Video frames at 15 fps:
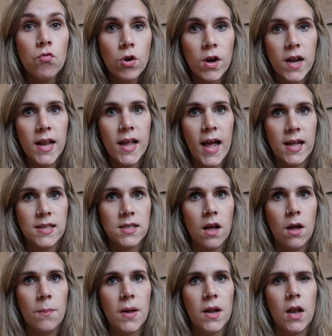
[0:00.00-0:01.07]
really het
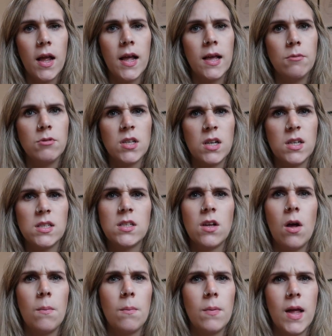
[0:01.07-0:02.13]
up and like he was going to
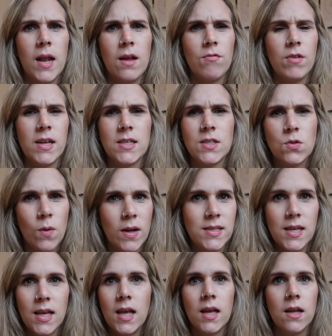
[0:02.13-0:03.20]
start getting really
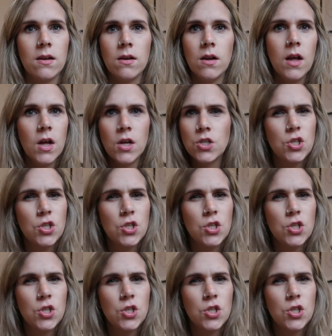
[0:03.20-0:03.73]
sweaty and